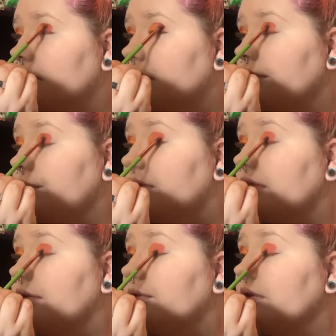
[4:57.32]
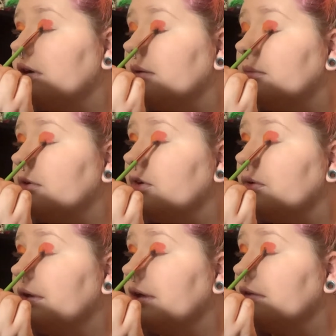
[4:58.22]
with the look I'm
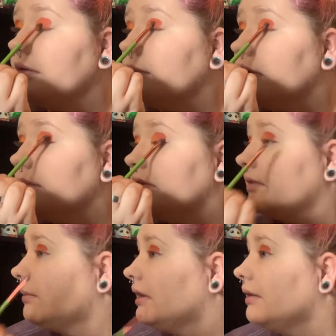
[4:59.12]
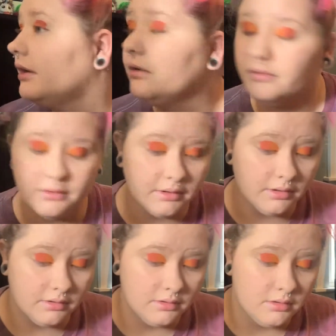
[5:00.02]
doing, sometimes that's what I go for.
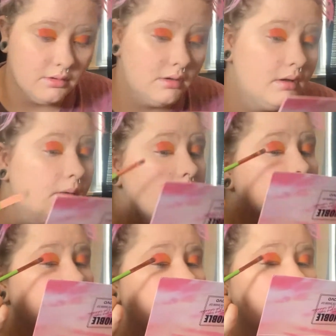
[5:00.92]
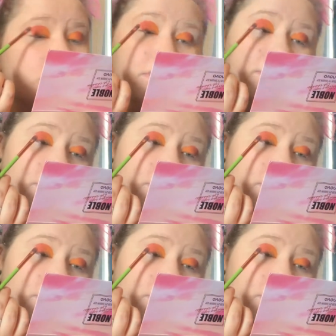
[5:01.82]
But this one, I'm